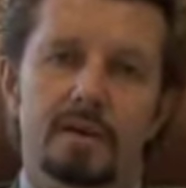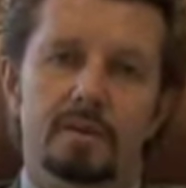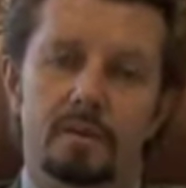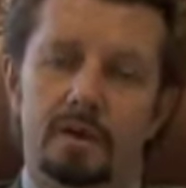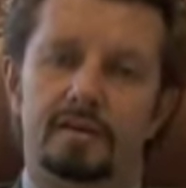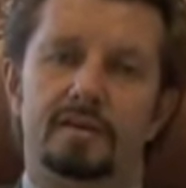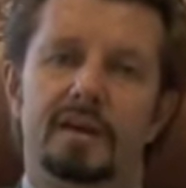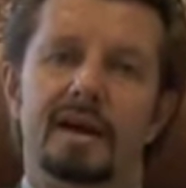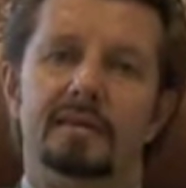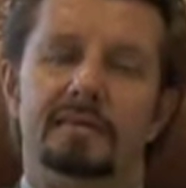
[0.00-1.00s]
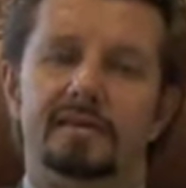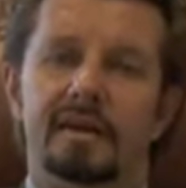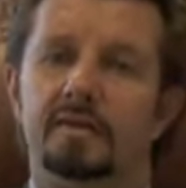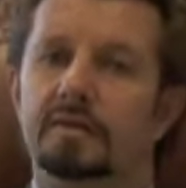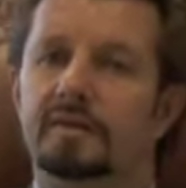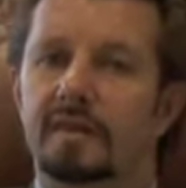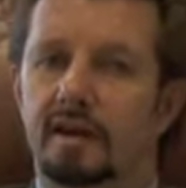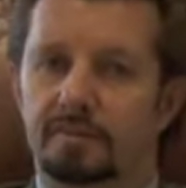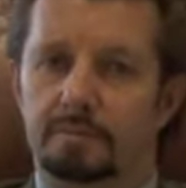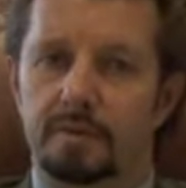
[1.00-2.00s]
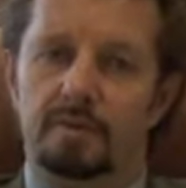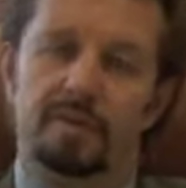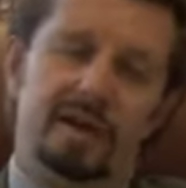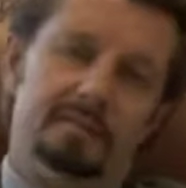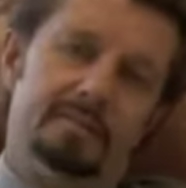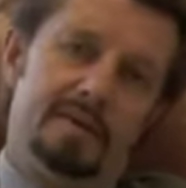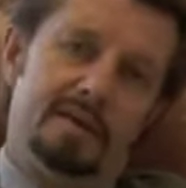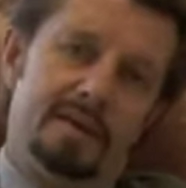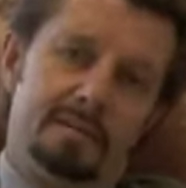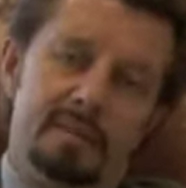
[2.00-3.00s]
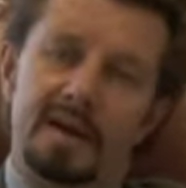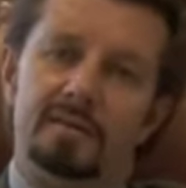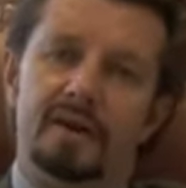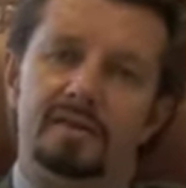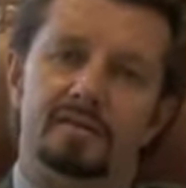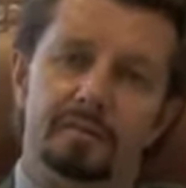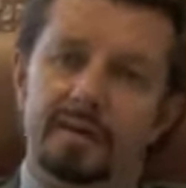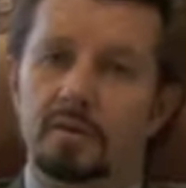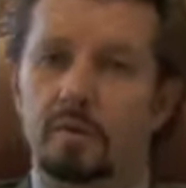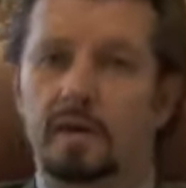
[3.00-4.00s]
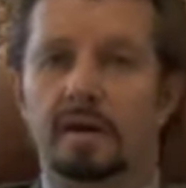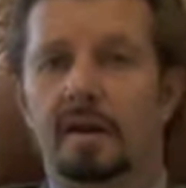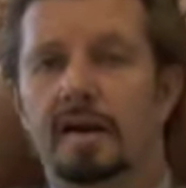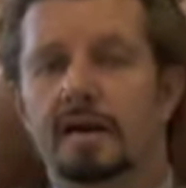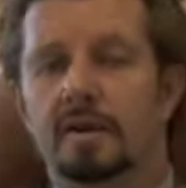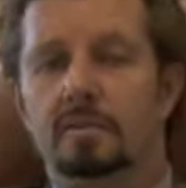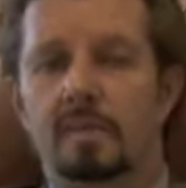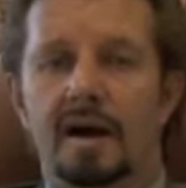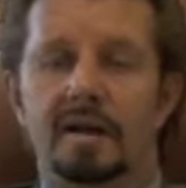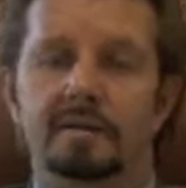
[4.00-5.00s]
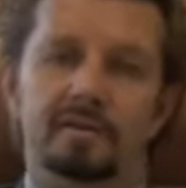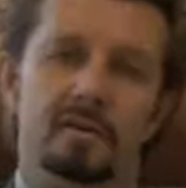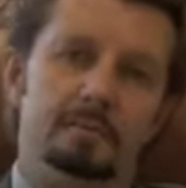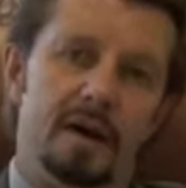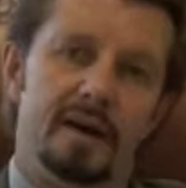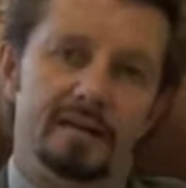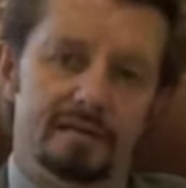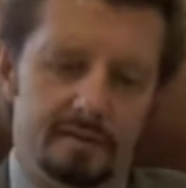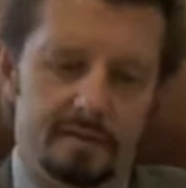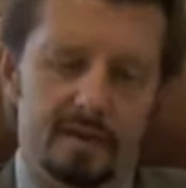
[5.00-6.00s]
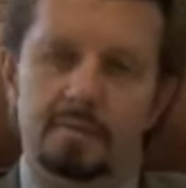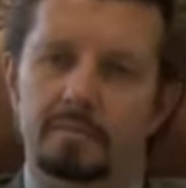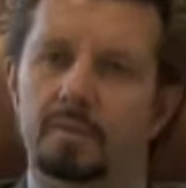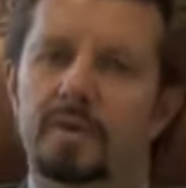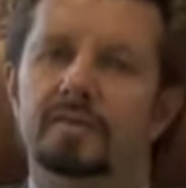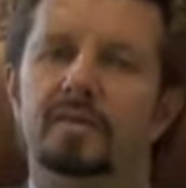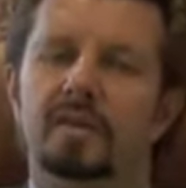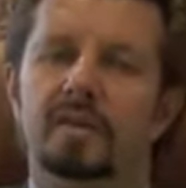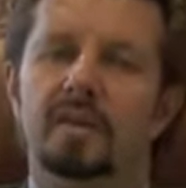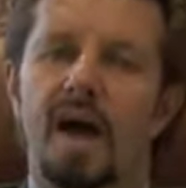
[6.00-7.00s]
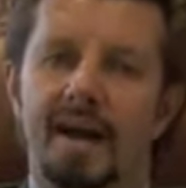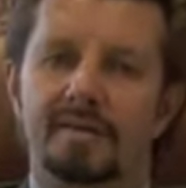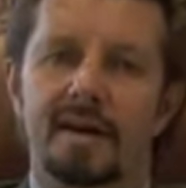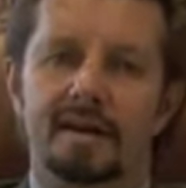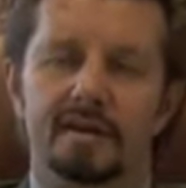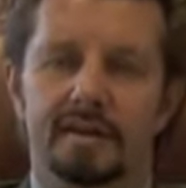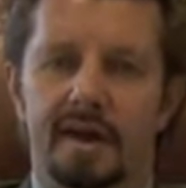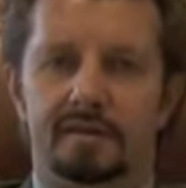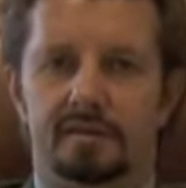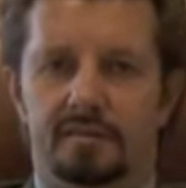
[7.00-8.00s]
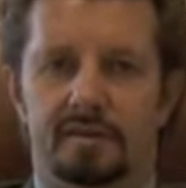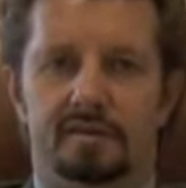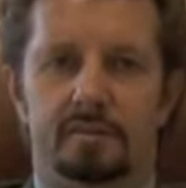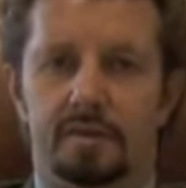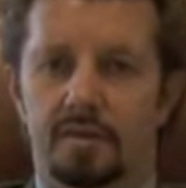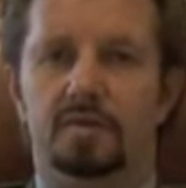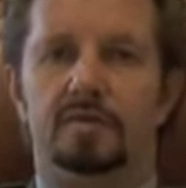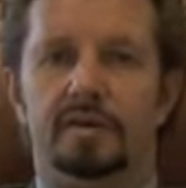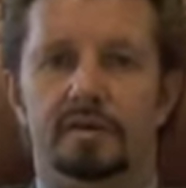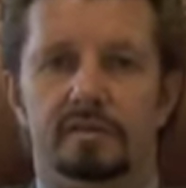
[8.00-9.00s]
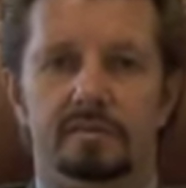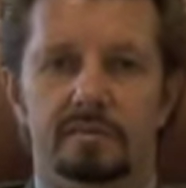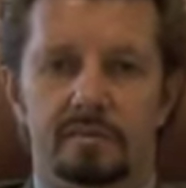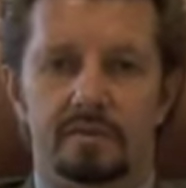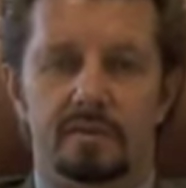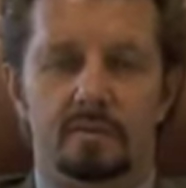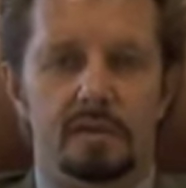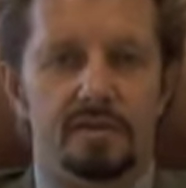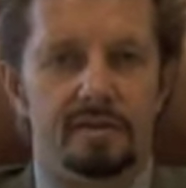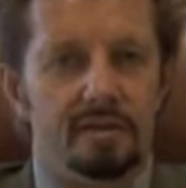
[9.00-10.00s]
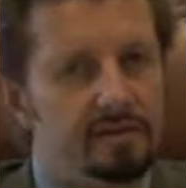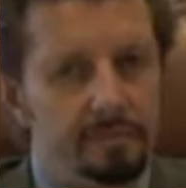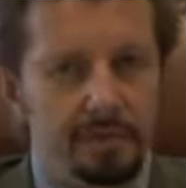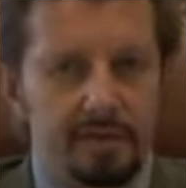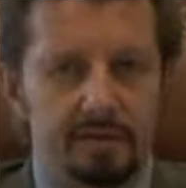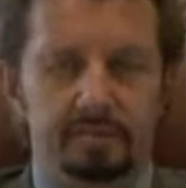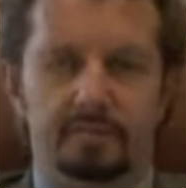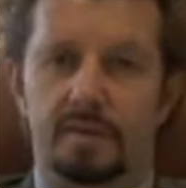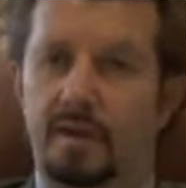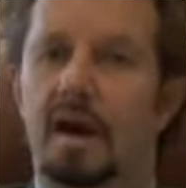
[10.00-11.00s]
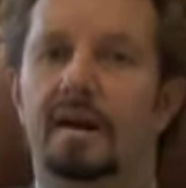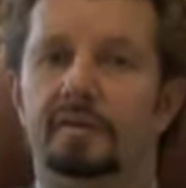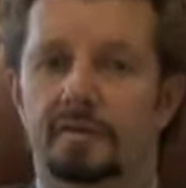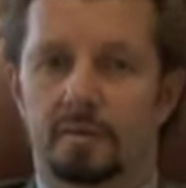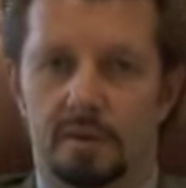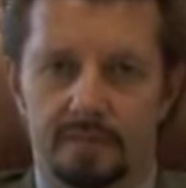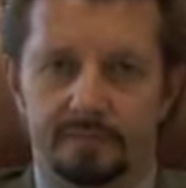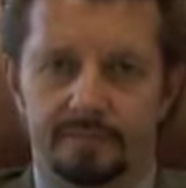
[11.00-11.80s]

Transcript: We're also going to have the Sacred Self program that many of us really work a lot on our minds and our bodies but we've lacked that connectiveness with the universe, with the spirit, with God, if you will.